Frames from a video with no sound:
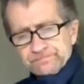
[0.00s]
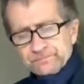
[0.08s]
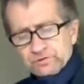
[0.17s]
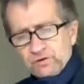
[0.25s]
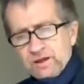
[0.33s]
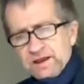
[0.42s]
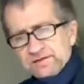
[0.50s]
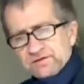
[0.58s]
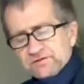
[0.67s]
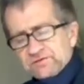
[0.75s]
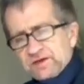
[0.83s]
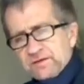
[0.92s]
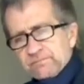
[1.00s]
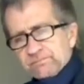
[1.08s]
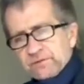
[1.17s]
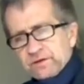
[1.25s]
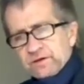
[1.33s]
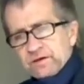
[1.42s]
So I like to say,
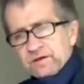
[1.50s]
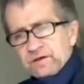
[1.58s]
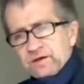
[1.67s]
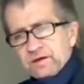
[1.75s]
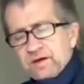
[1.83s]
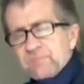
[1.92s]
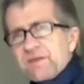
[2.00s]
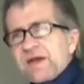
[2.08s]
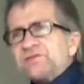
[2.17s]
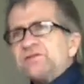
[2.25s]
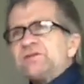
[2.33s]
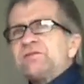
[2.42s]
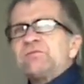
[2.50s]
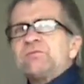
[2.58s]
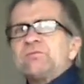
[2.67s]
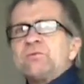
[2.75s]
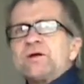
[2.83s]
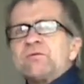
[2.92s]
imagine if
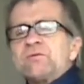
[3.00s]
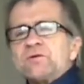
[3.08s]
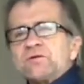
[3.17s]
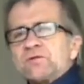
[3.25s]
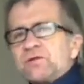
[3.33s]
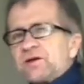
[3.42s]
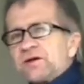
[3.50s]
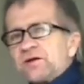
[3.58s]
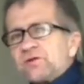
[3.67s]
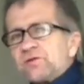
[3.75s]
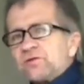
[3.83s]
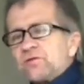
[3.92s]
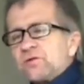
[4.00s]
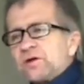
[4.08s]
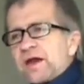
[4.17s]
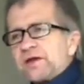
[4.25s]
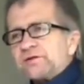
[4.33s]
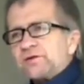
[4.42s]
whatever you're thinking or doing
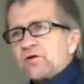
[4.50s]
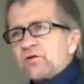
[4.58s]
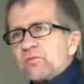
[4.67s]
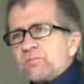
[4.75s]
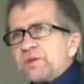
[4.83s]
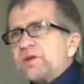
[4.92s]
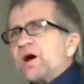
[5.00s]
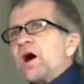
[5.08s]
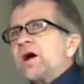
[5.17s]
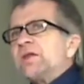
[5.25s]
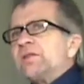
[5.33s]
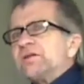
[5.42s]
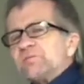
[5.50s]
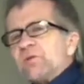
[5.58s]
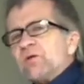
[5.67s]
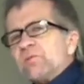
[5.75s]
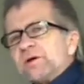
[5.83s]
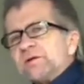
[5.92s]
had to go beyond this
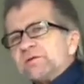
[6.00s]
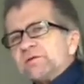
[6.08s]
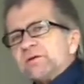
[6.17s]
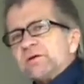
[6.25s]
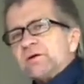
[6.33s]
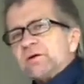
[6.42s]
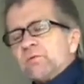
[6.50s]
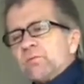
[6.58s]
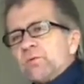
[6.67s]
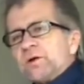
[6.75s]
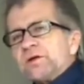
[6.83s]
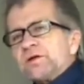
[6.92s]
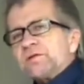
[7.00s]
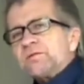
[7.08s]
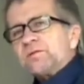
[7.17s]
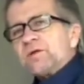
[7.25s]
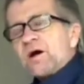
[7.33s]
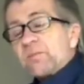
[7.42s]
moment. Will it
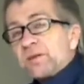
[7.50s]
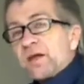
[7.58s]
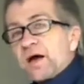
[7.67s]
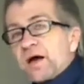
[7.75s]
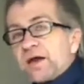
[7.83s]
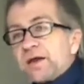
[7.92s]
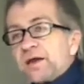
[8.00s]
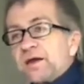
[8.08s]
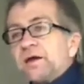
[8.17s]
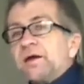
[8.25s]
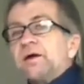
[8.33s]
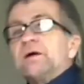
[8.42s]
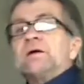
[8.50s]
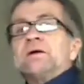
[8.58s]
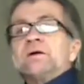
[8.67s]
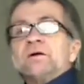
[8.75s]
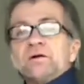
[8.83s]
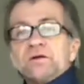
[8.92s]
apply
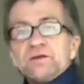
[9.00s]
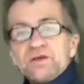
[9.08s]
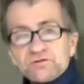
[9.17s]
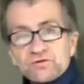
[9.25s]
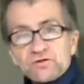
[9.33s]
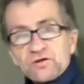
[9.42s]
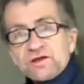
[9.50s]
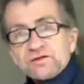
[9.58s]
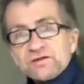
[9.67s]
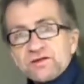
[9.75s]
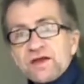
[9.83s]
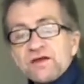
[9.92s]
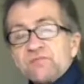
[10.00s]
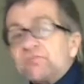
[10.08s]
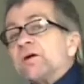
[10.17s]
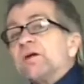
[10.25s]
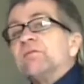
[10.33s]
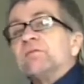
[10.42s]
yesterday, today, and
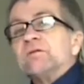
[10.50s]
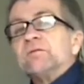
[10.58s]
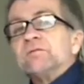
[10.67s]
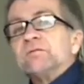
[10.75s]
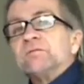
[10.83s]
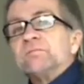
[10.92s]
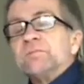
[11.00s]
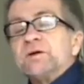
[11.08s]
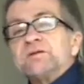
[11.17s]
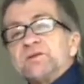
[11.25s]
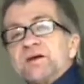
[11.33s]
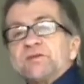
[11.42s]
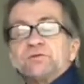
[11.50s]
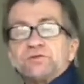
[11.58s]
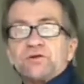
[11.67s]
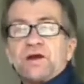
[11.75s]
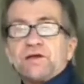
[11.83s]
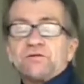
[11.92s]
forever? Because that's what
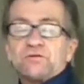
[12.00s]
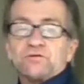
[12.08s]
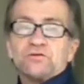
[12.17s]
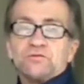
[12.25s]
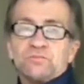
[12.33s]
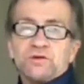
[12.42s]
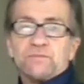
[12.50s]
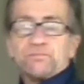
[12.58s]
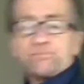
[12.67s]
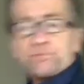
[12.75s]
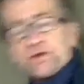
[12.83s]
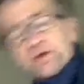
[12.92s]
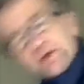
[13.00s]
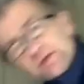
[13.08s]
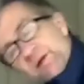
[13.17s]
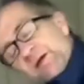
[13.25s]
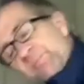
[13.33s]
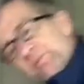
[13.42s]
your answer should be. In my